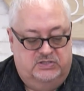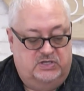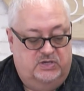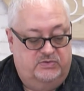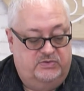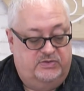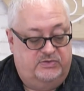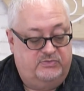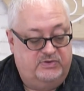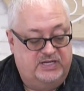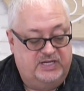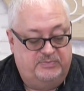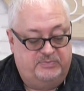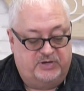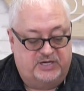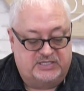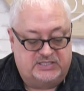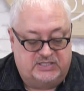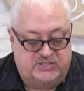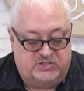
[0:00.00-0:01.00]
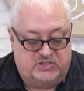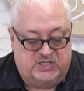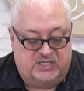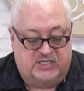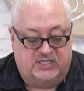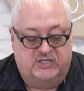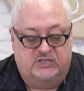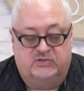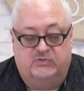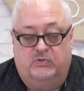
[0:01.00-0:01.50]
So the 3D bracelet
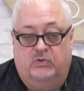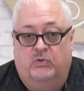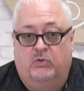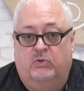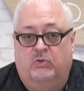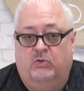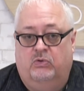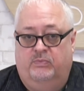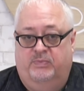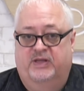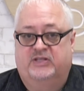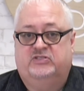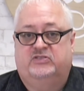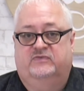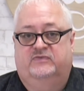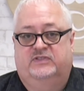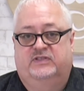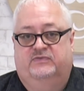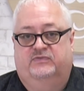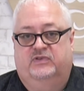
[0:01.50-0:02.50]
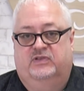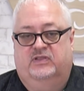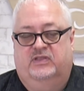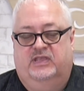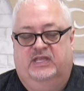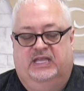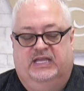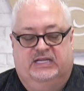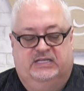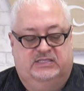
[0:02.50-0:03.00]
jig can do a whole bunch of
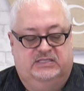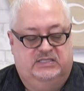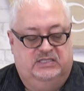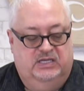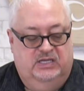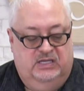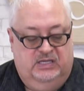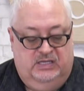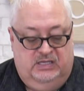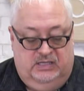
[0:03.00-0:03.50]
different things.